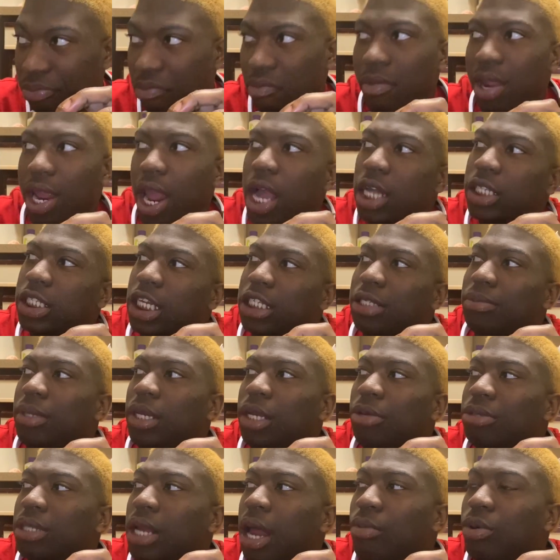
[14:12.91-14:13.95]
He texted me, he
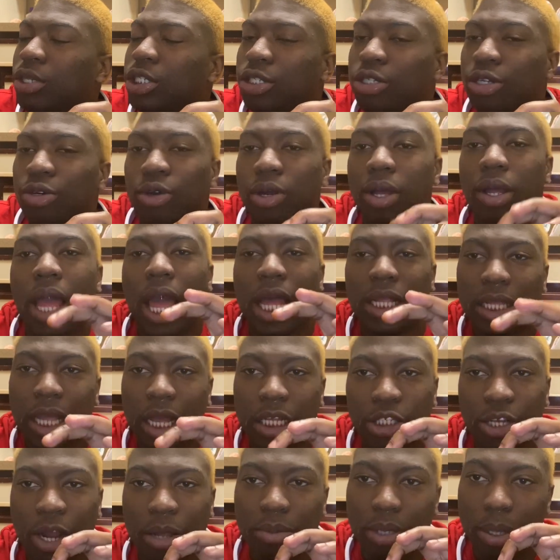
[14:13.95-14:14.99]
was like, what you doing? After I
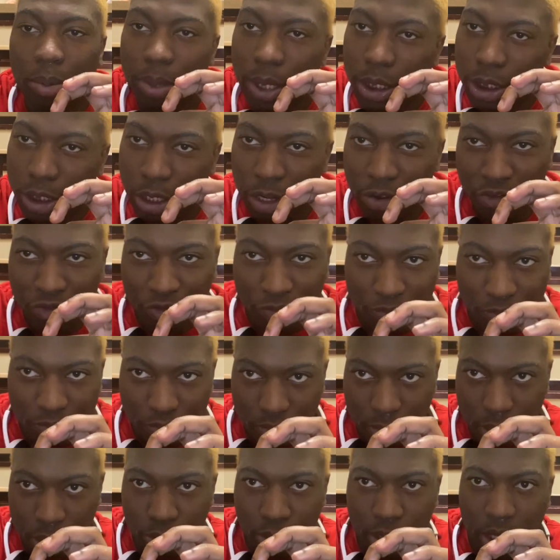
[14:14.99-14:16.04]
dropped the picture of
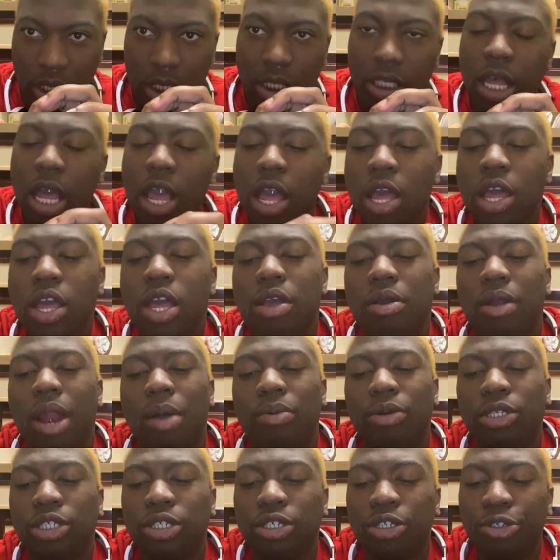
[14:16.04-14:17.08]
me doing this. He was like,
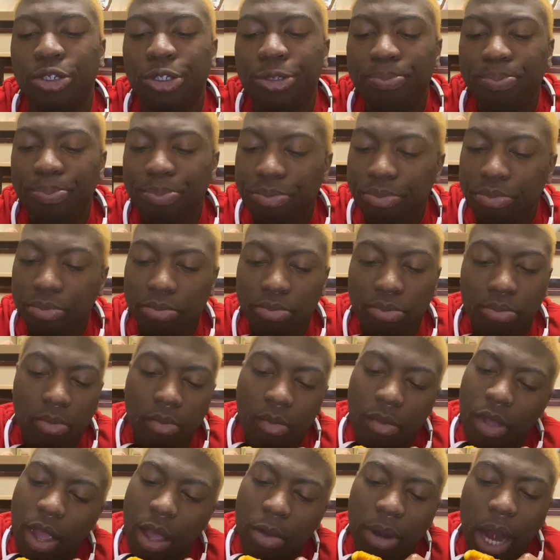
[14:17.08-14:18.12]
what you doing?
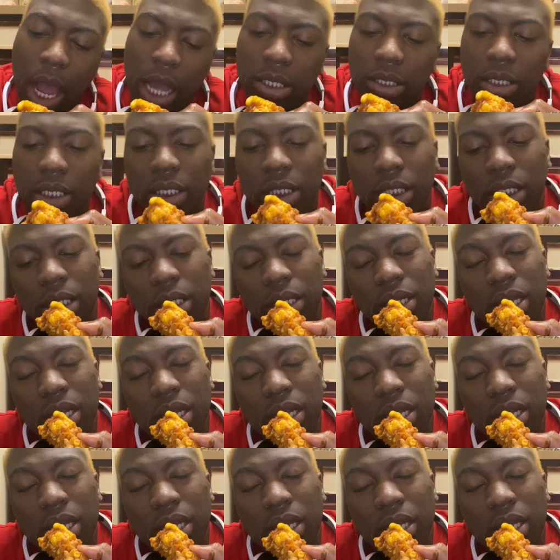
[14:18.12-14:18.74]
I'm like, nothing.